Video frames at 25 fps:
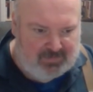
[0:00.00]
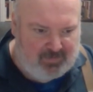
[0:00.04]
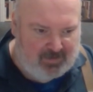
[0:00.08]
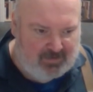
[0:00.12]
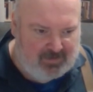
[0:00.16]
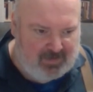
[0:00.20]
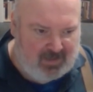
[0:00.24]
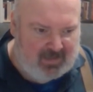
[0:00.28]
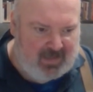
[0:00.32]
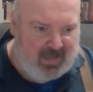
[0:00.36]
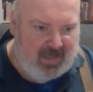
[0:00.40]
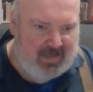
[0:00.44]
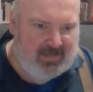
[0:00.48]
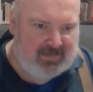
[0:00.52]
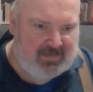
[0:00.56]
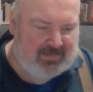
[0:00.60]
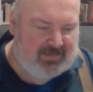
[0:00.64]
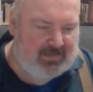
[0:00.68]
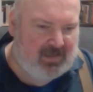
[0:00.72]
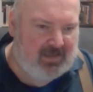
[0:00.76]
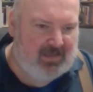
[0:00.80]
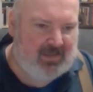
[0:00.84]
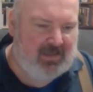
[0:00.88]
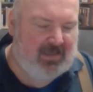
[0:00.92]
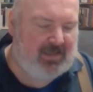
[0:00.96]
again, this
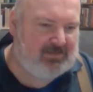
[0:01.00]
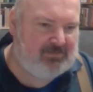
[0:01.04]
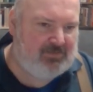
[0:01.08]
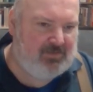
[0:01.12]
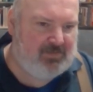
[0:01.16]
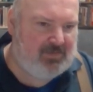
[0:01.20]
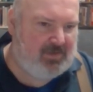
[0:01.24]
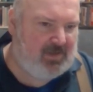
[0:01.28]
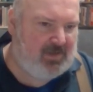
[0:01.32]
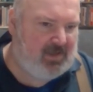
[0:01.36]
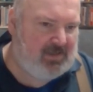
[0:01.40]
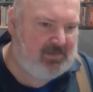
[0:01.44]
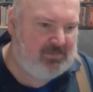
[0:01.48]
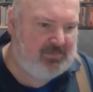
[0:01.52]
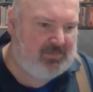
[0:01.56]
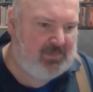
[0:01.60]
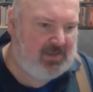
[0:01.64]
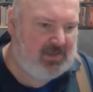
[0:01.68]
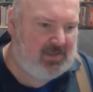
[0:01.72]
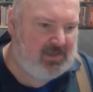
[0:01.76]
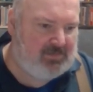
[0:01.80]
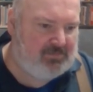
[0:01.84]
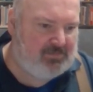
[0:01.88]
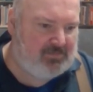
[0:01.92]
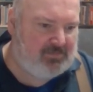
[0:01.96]
he's
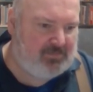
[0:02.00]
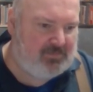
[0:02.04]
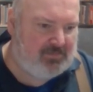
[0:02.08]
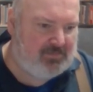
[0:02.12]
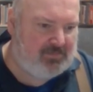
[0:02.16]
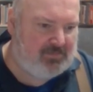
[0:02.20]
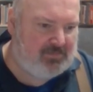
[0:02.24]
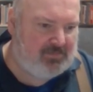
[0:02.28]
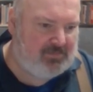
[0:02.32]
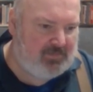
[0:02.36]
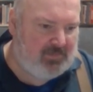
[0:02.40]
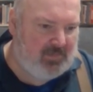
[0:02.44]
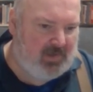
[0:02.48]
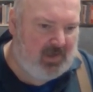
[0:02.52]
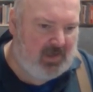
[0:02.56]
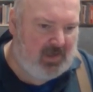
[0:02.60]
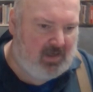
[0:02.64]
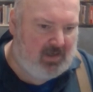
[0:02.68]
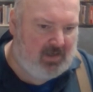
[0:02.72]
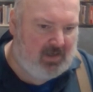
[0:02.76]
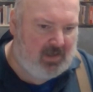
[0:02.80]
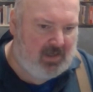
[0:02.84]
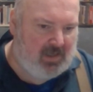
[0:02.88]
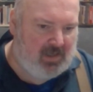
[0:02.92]
uh,